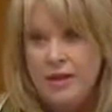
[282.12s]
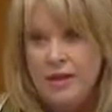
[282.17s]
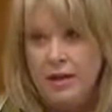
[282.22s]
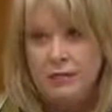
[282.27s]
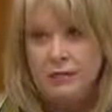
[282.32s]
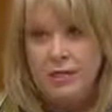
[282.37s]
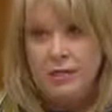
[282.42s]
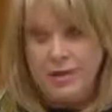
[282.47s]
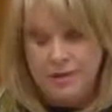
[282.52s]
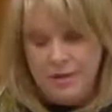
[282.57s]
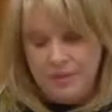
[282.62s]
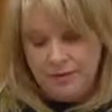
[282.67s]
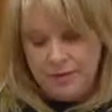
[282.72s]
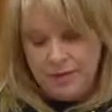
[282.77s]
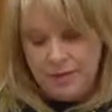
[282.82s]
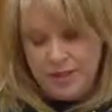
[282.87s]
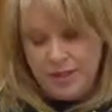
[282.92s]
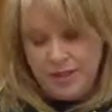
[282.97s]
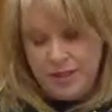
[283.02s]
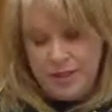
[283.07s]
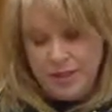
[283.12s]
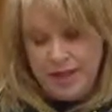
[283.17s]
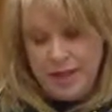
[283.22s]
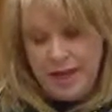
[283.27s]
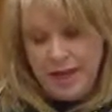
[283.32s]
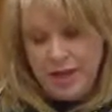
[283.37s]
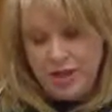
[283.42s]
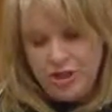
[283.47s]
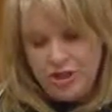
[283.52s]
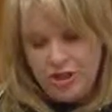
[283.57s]
Now, Mr Deputy Speaker,
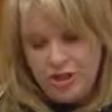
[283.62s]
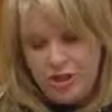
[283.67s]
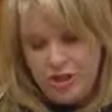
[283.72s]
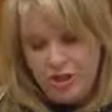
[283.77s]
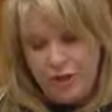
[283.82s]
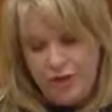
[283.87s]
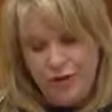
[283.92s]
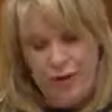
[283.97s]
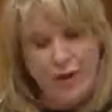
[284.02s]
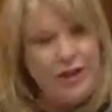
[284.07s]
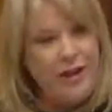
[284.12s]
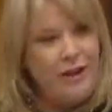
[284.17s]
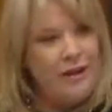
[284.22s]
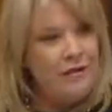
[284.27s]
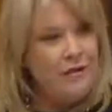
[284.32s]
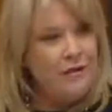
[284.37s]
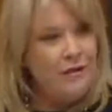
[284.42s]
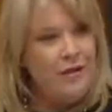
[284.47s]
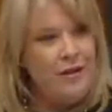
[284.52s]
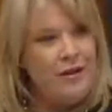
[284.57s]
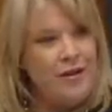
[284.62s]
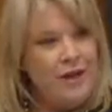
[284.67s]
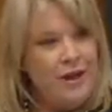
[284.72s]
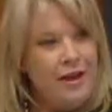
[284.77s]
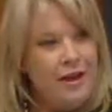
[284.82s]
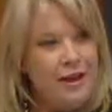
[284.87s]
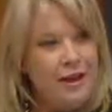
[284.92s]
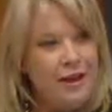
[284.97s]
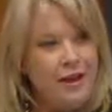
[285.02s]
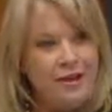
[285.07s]
as you know, I have
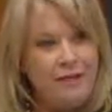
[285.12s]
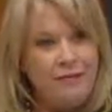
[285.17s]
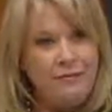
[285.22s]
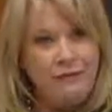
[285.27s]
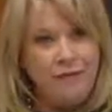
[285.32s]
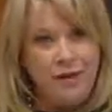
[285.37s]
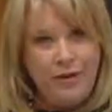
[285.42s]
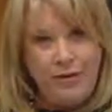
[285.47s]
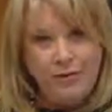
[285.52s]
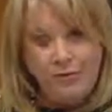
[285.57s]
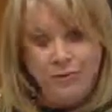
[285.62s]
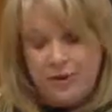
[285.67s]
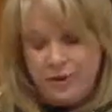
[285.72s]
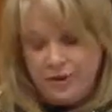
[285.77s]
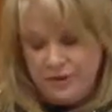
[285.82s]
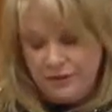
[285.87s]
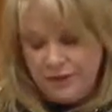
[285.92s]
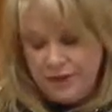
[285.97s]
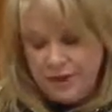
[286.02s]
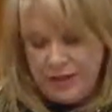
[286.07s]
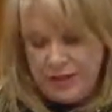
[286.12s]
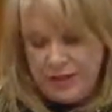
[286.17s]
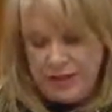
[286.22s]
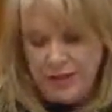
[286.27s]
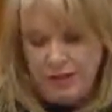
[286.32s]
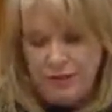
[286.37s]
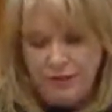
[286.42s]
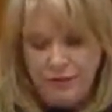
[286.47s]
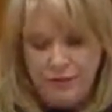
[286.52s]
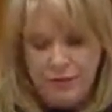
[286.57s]
a very big
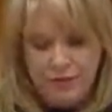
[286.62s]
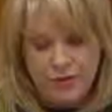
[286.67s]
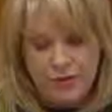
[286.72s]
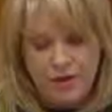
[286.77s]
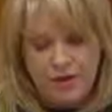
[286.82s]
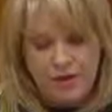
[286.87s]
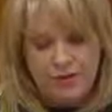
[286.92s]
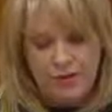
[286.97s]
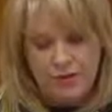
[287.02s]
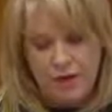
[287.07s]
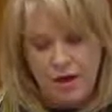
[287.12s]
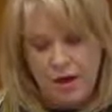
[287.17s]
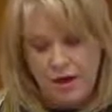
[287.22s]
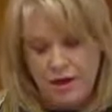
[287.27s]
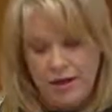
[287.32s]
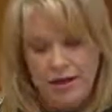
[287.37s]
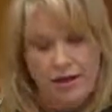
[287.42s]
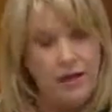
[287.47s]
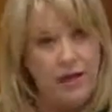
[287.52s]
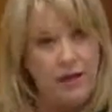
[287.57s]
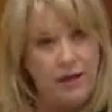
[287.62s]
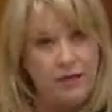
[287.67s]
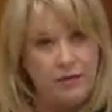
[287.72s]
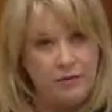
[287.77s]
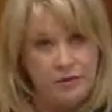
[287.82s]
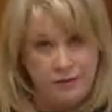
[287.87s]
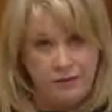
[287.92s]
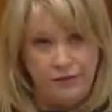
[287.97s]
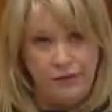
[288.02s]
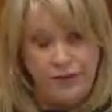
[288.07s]
defence force in my
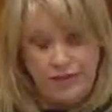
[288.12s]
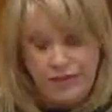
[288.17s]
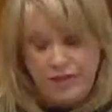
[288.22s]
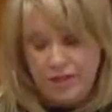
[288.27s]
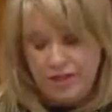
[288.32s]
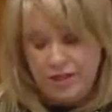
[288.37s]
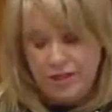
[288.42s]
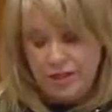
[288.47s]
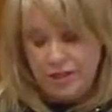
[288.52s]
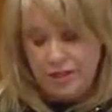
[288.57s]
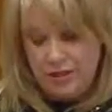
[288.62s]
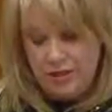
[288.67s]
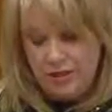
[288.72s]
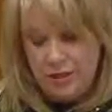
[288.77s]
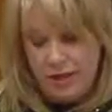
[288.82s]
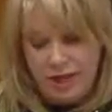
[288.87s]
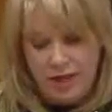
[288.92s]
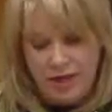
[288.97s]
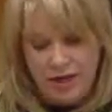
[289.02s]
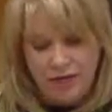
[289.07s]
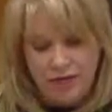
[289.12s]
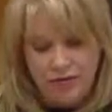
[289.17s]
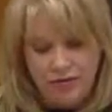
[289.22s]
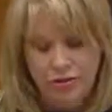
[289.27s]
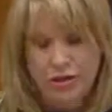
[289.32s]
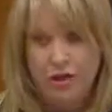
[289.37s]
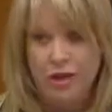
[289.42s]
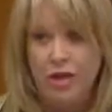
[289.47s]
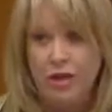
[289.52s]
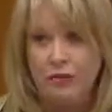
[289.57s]
defence contingent in my
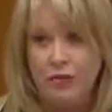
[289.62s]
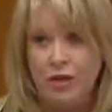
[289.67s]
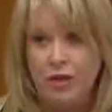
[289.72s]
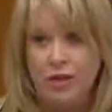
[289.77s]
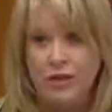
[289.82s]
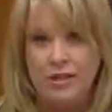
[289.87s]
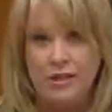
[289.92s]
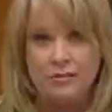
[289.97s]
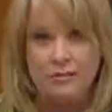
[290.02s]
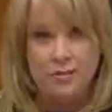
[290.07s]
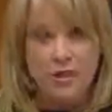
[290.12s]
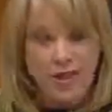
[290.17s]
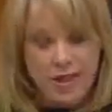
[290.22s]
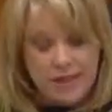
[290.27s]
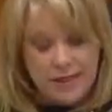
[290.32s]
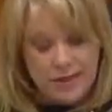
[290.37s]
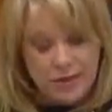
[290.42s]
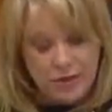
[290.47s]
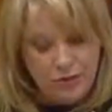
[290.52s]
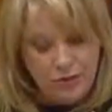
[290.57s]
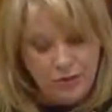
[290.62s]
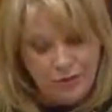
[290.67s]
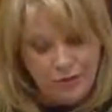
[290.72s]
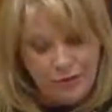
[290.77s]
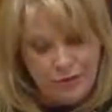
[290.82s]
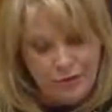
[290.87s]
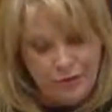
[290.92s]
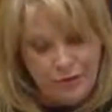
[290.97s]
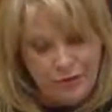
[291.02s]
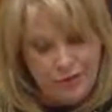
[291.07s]
electorate, and I would like to place on
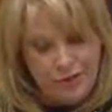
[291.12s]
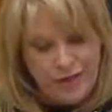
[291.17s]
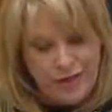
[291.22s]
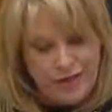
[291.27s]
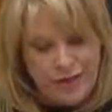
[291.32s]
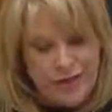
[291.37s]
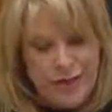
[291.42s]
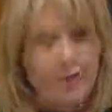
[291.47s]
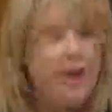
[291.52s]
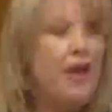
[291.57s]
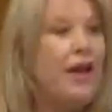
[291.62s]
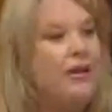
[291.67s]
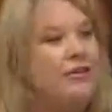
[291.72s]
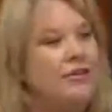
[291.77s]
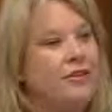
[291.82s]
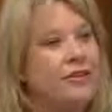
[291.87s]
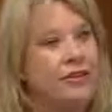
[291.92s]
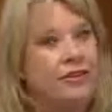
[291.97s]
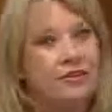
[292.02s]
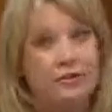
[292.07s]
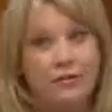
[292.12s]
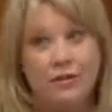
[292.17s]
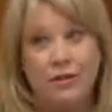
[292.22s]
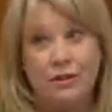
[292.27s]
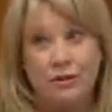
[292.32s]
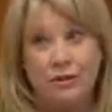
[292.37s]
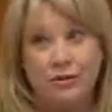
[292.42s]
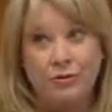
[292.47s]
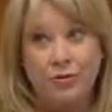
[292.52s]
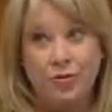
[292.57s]
record, at
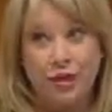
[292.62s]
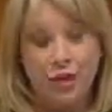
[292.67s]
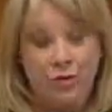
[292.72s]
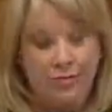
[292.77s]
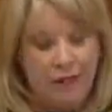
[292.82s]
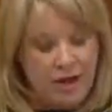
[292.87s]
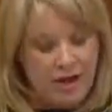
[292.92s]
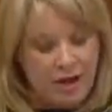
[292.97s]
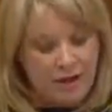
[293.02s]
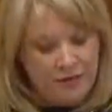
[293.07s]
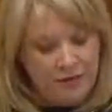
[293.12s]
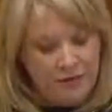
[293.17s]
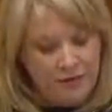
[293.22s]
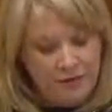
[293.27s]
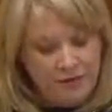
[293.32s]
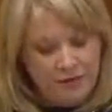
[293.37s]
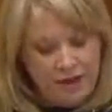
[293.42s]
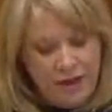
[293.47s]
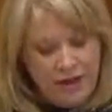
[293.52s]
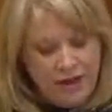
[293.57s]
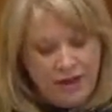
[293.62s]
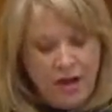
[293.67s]
the little time I have left,